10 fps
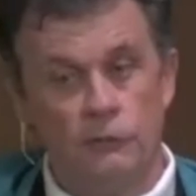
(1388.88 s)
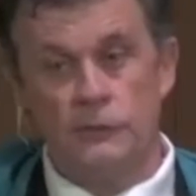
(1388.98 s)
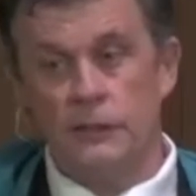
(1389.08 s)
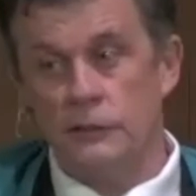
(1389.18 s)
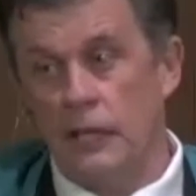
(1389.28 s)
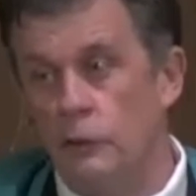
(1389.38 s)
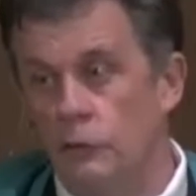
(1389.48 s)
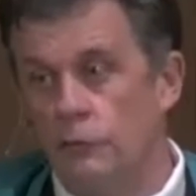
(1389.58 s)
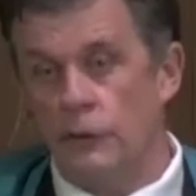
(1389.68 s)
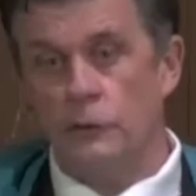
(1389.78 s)
us as
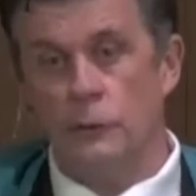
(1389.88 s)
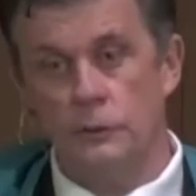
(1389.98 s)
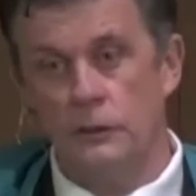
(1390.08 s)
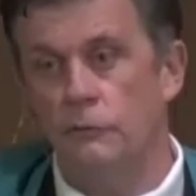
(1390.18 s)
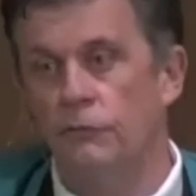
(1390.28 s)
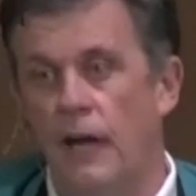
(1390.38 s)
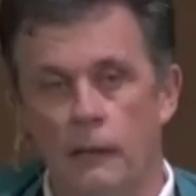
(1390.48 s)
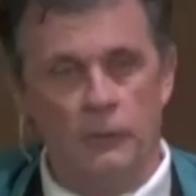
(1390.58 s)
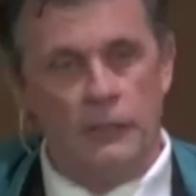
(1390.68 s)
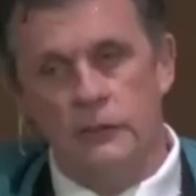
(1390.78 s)
individuals and
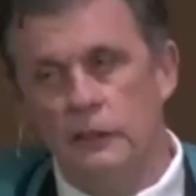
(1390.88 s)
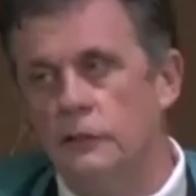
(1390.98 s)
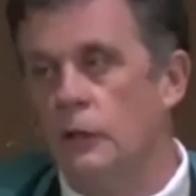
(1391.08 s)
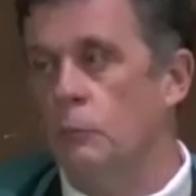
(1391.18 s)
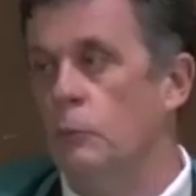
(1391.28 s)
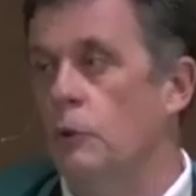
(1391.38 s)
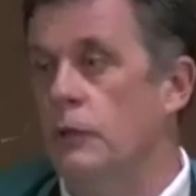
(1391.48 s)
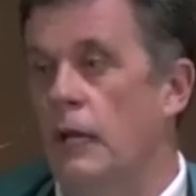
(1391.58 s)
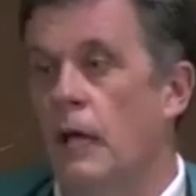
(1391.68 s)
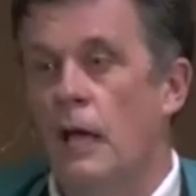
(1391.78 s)
families and as a
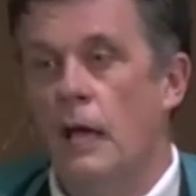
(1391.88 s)
community